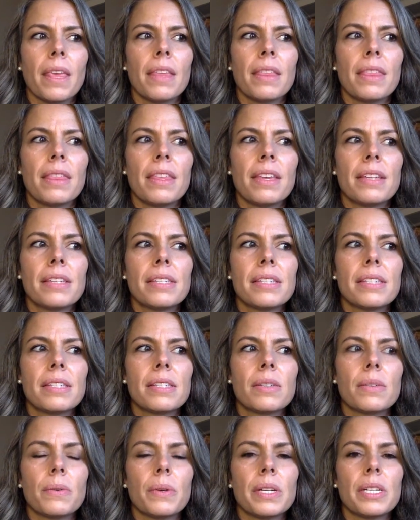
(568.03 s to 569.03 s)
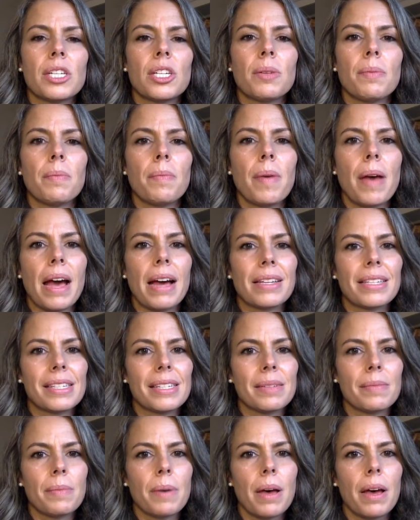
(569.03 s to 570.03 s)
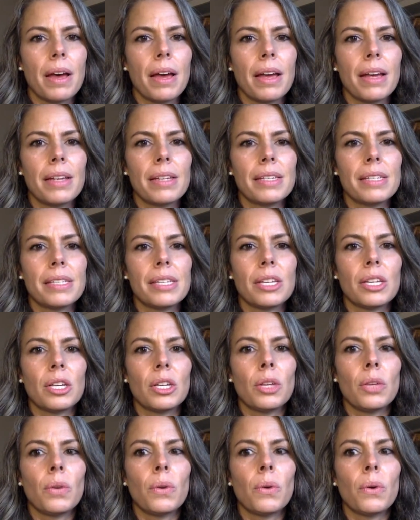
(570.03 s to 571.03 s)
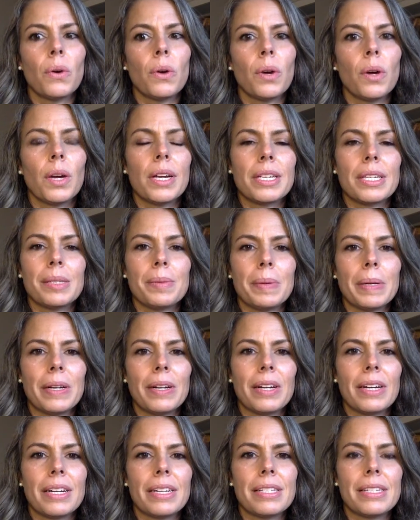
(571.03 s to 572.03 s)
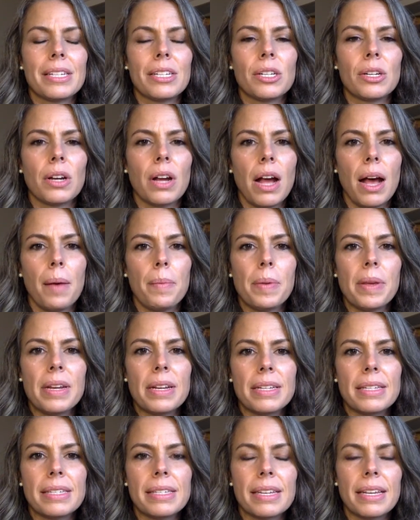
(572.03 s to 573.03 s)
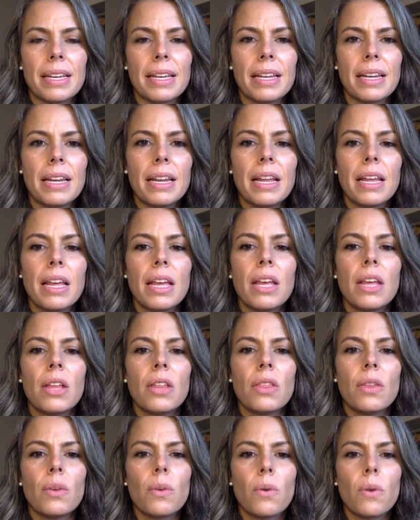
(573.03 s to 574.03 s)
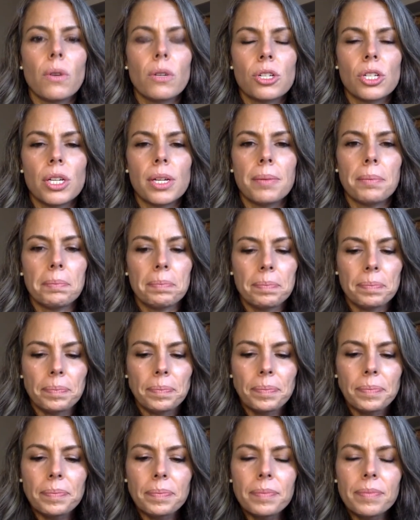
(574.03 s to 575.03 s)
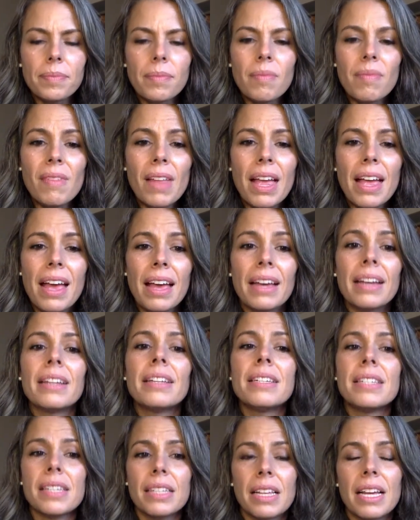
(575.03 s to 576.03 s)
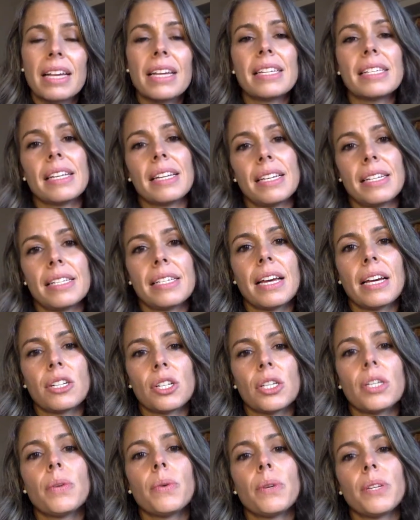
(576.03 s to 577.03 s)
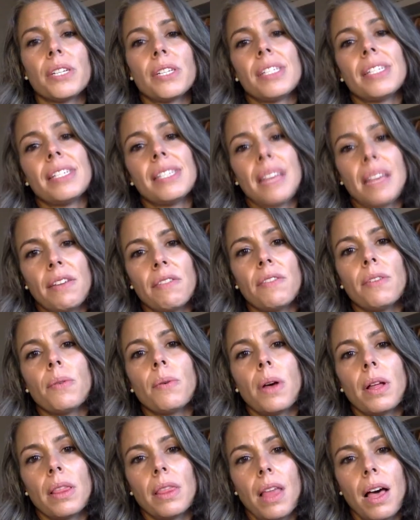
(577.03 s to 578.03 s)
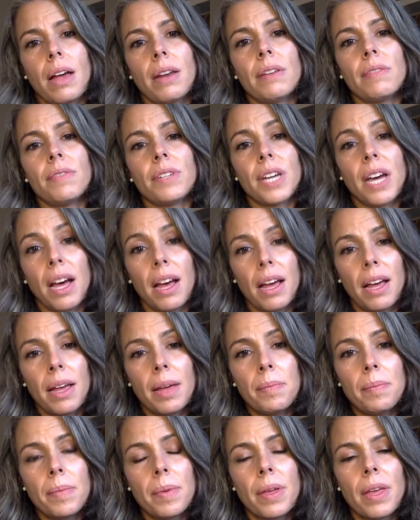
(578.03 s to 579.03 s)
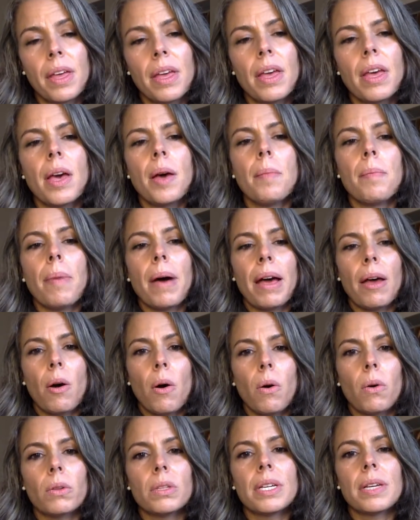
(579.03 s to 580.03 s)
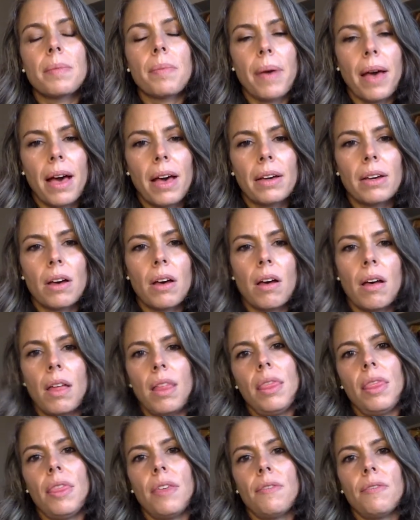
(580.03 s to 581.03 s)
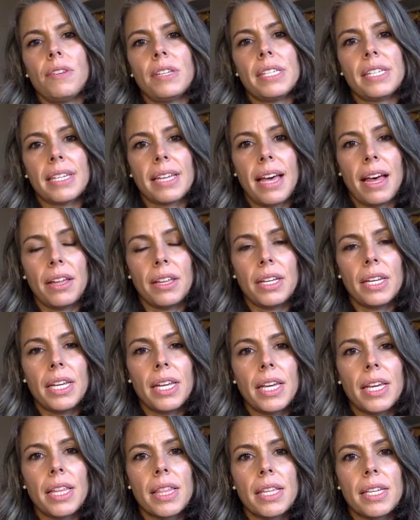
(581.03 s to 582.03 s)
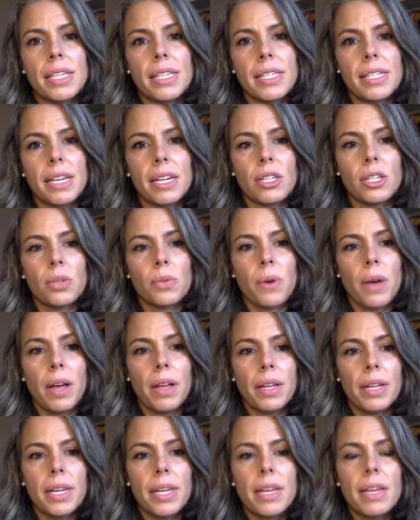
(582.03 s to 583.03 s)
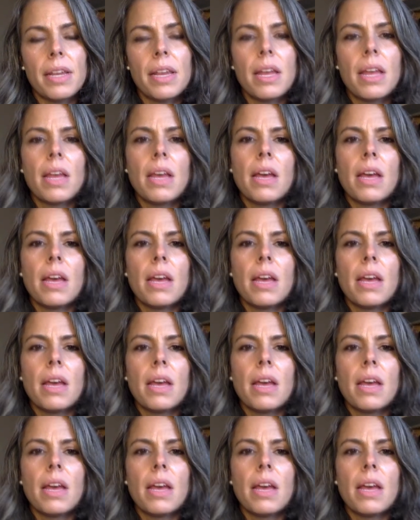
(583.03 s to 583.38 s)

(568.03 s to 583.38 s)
this is going to maximize your experience and your happiness in the courtship. And like I said, it's actually going to save you a lot of time by holding back on the physicality and the sexuality.